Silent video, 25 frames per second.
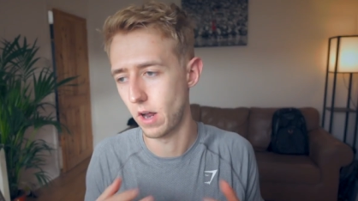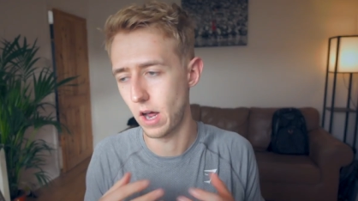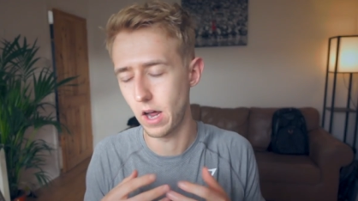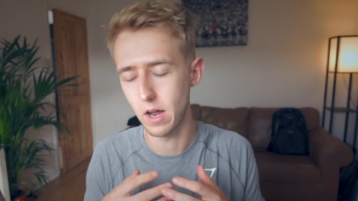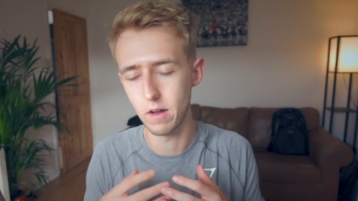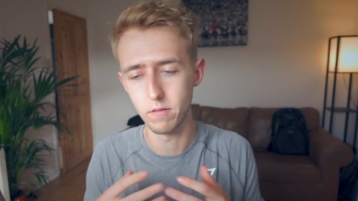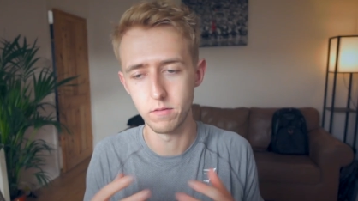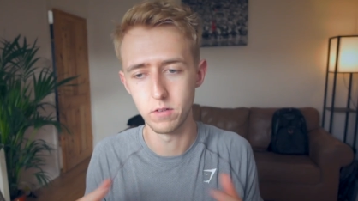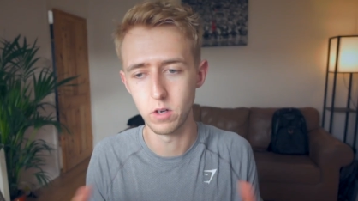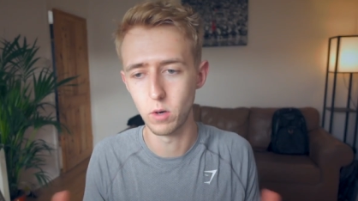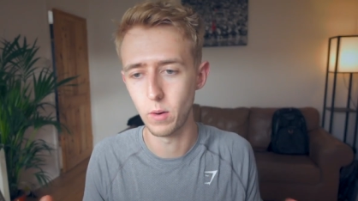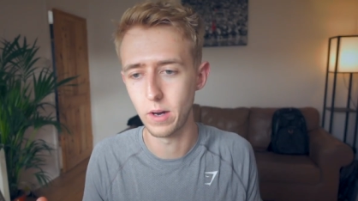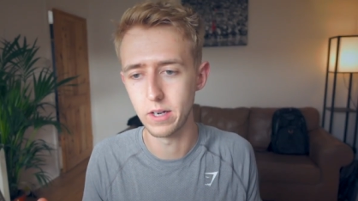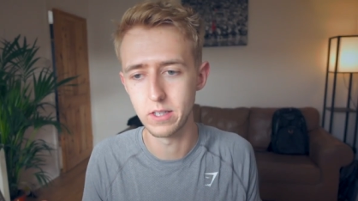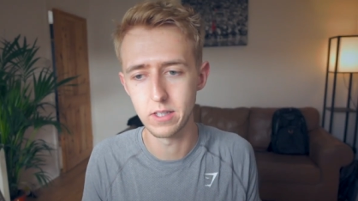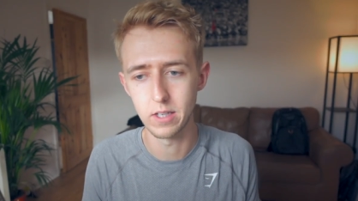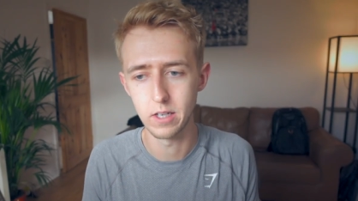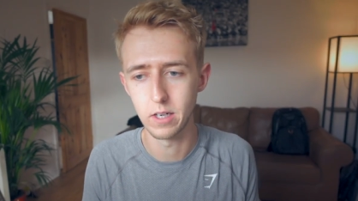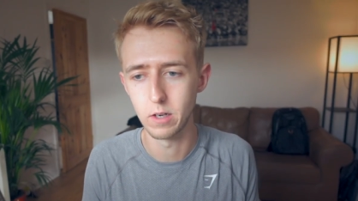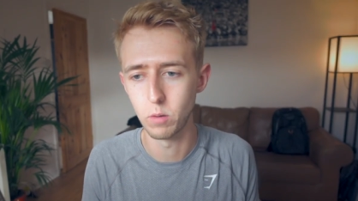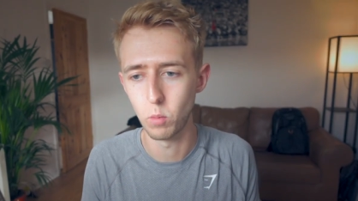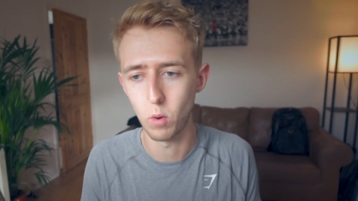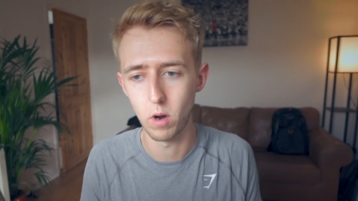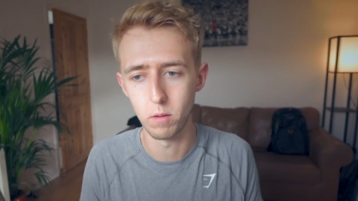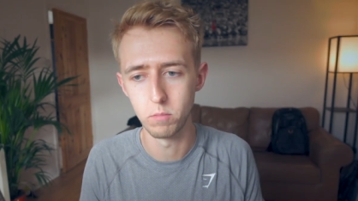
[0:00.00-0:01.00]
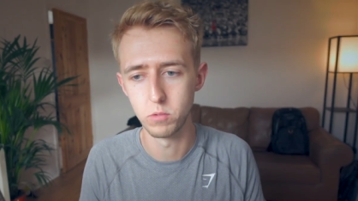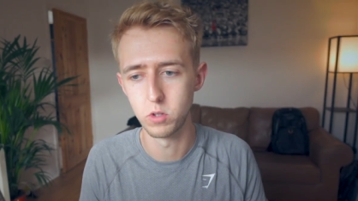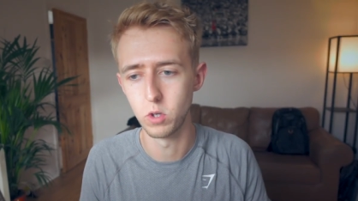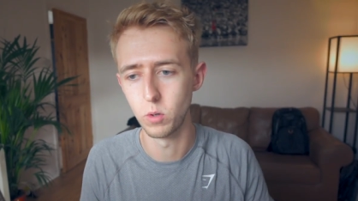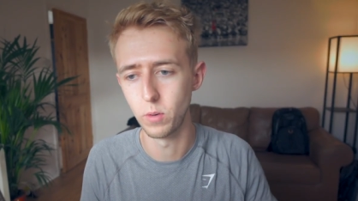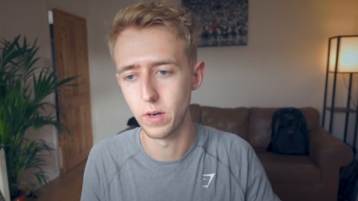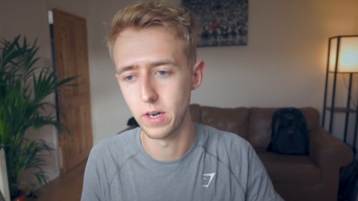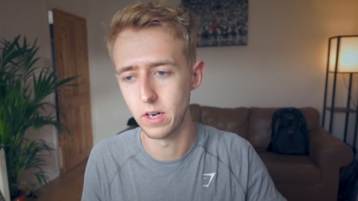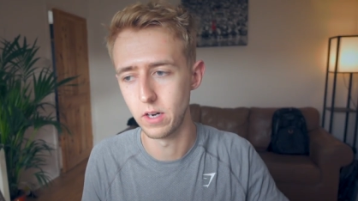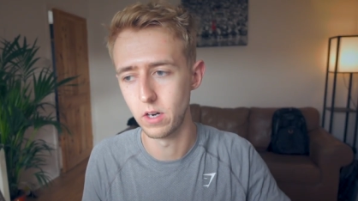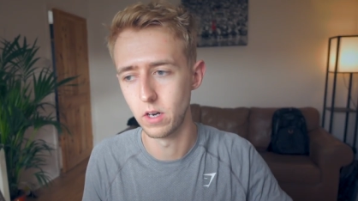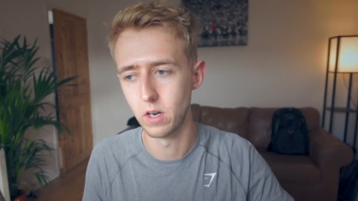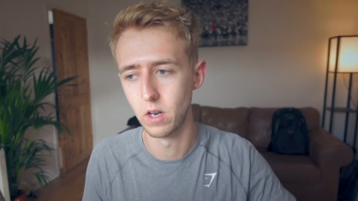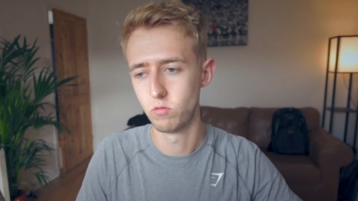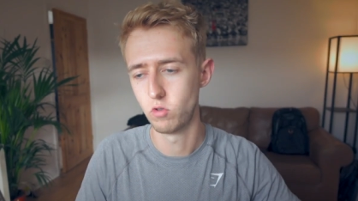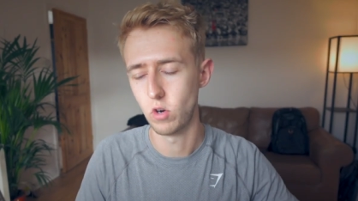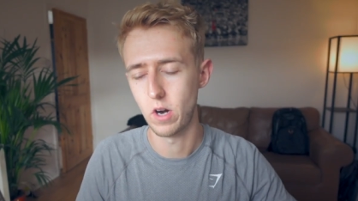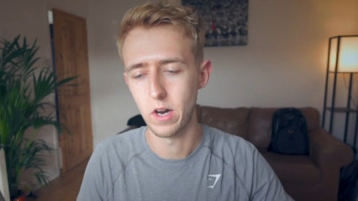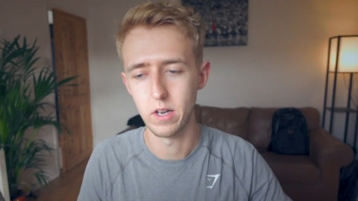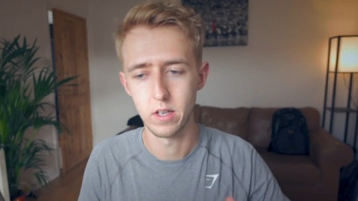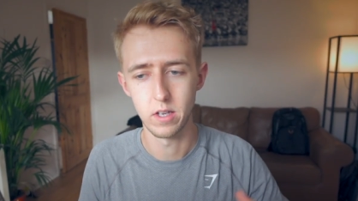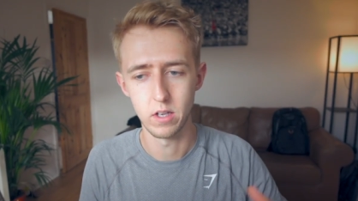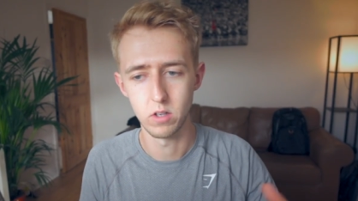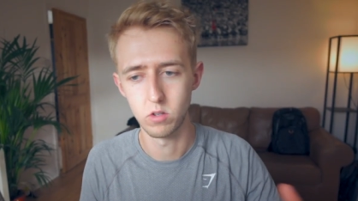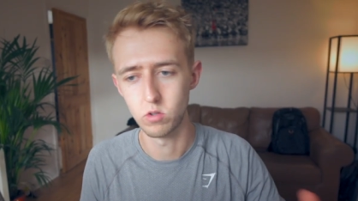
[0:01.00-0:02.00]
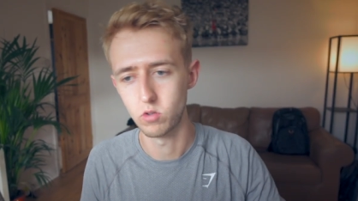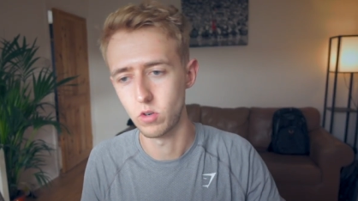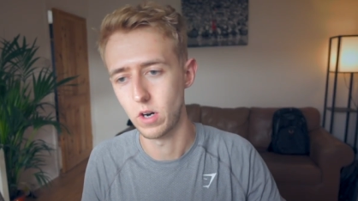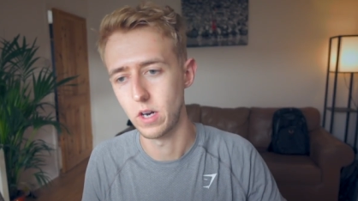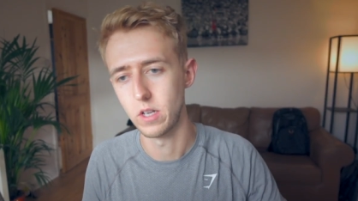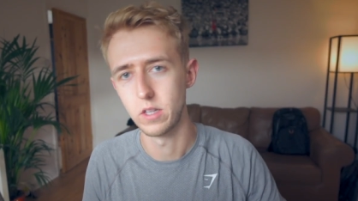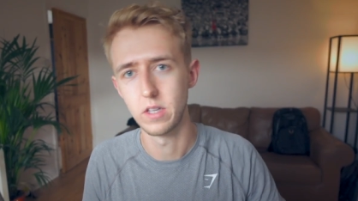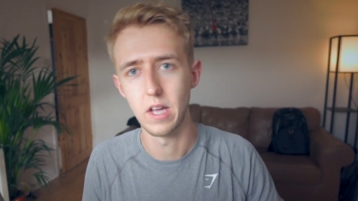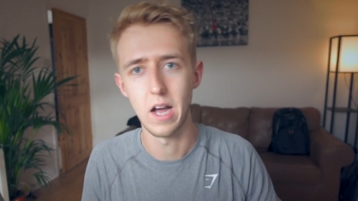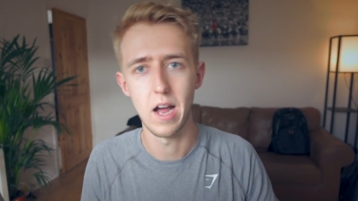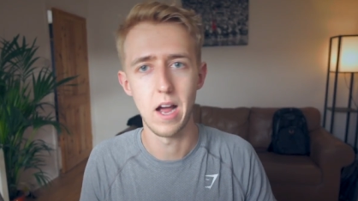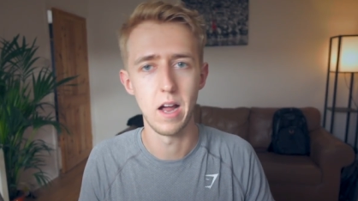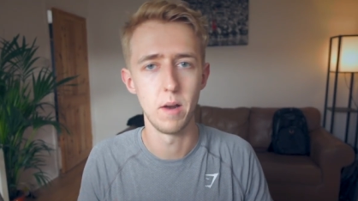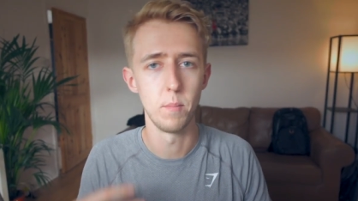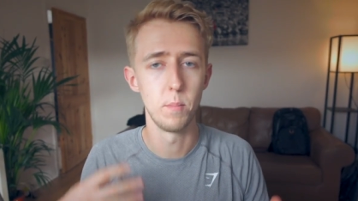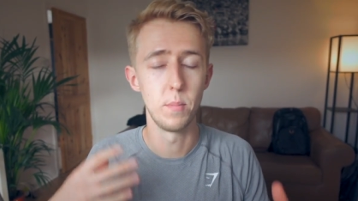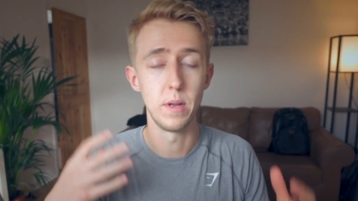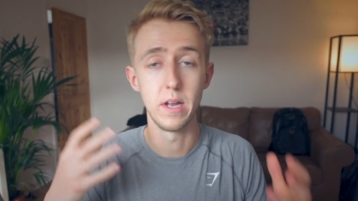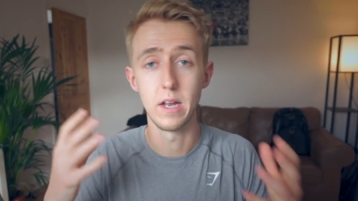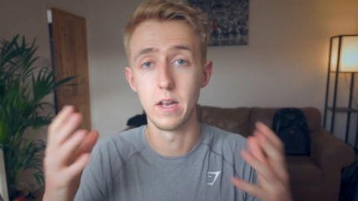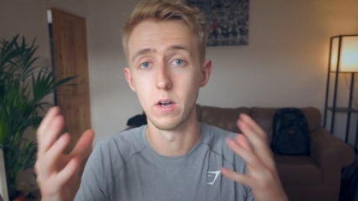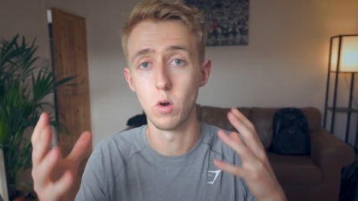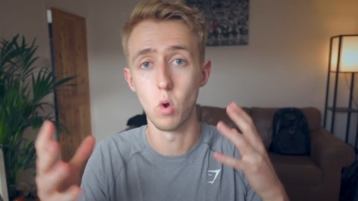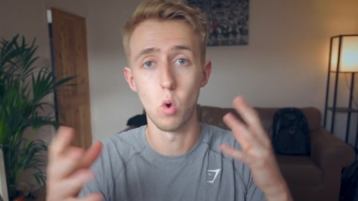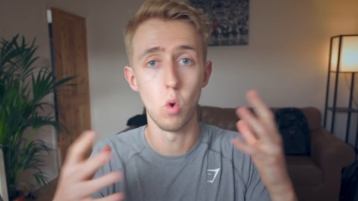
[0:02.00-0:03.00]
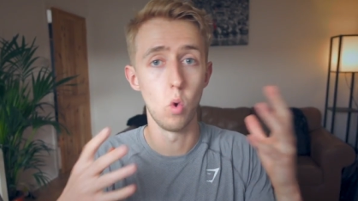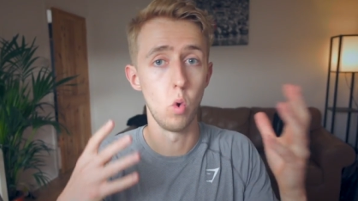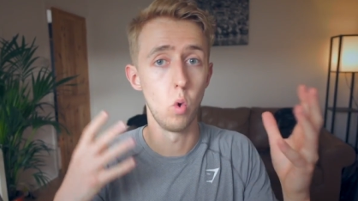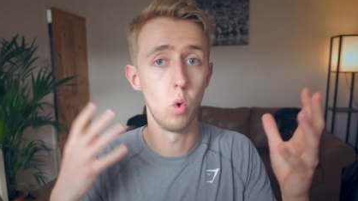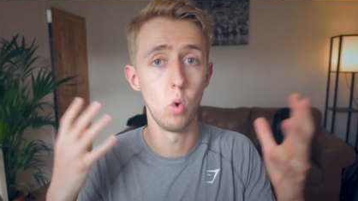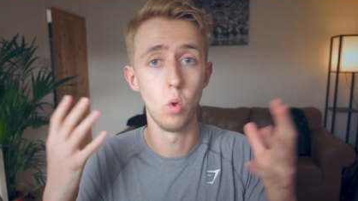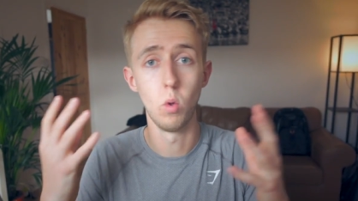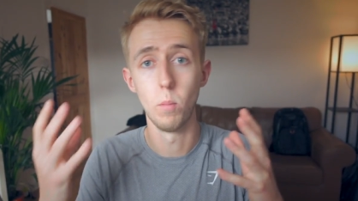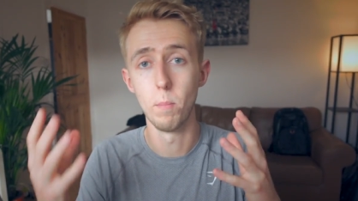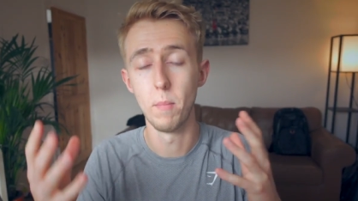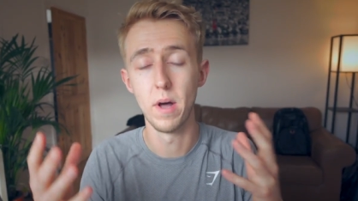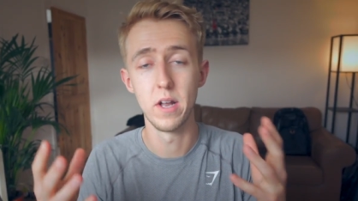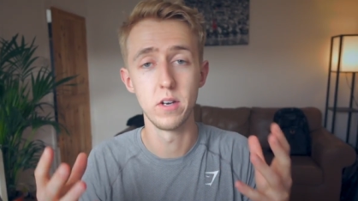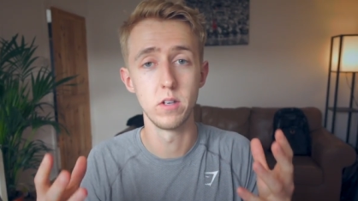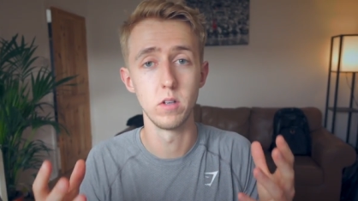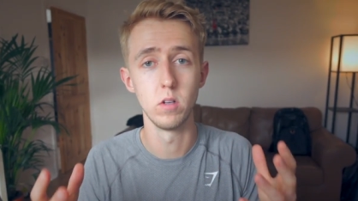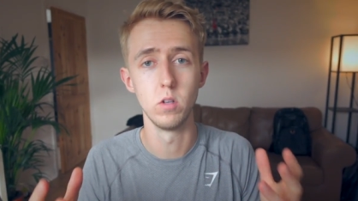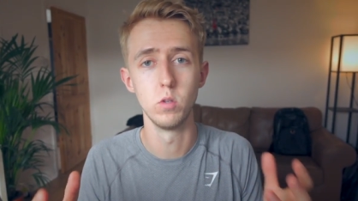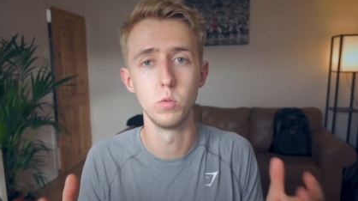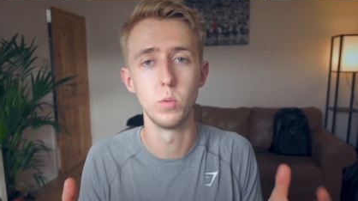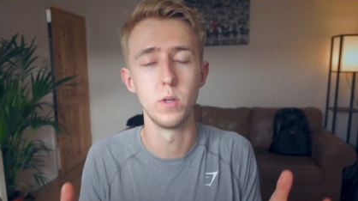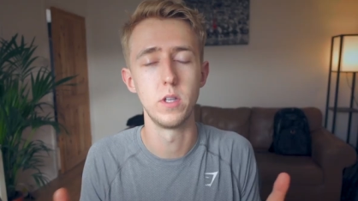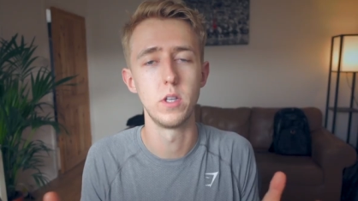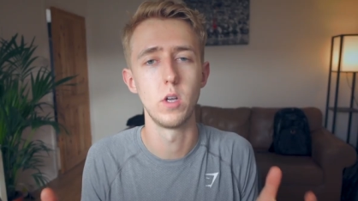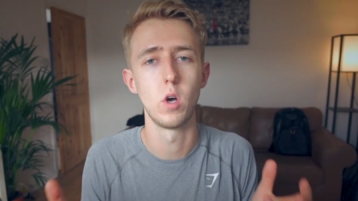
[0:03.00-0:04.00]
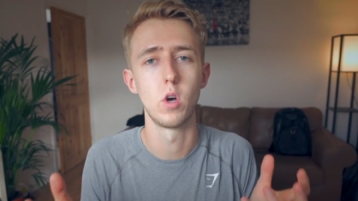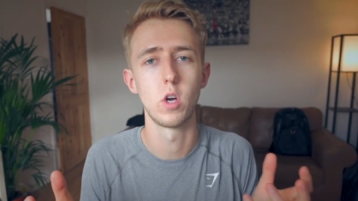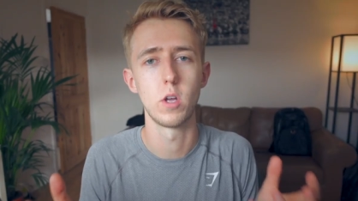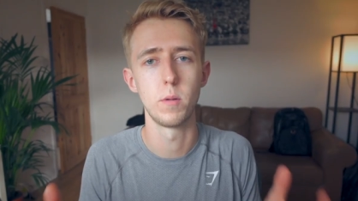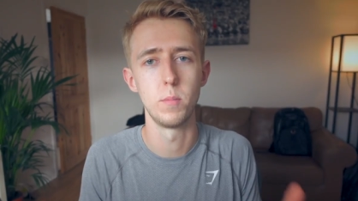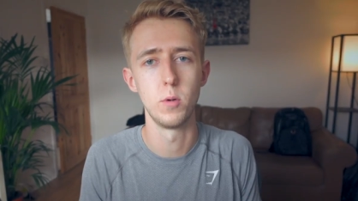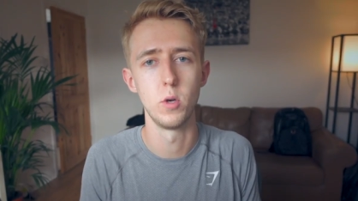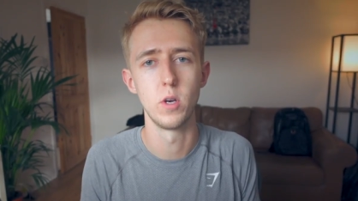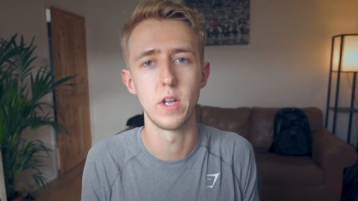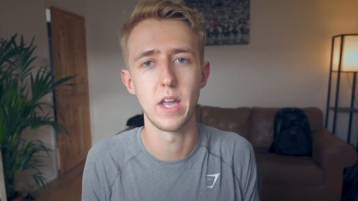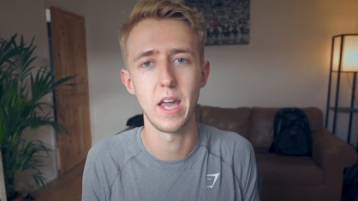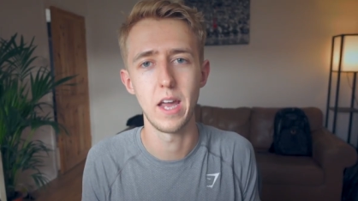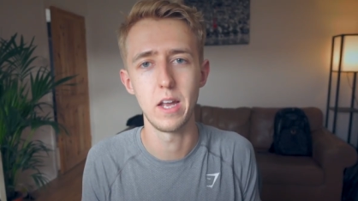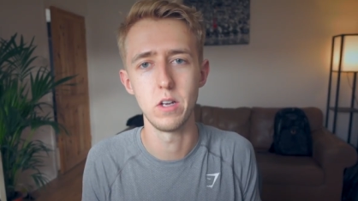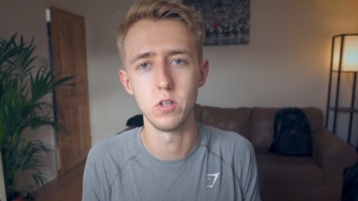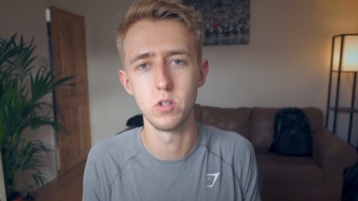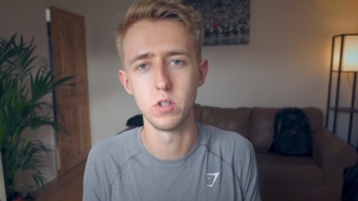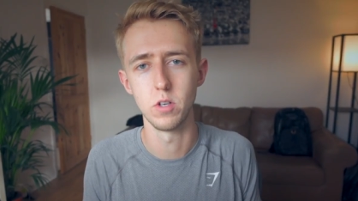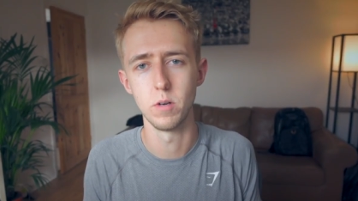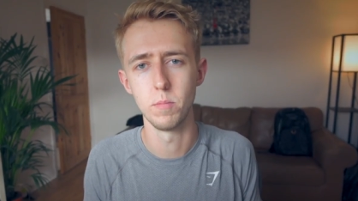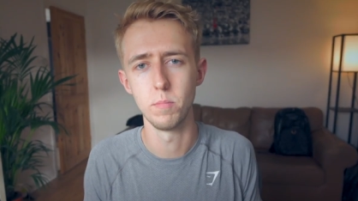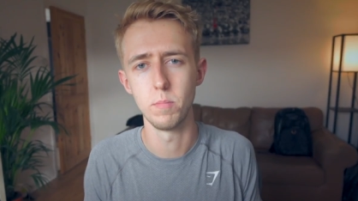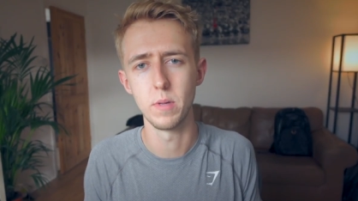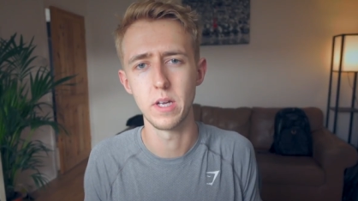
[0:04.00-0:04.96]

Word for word: I have no idea what I'm doing, try this, try that, and being all muddled with your communication,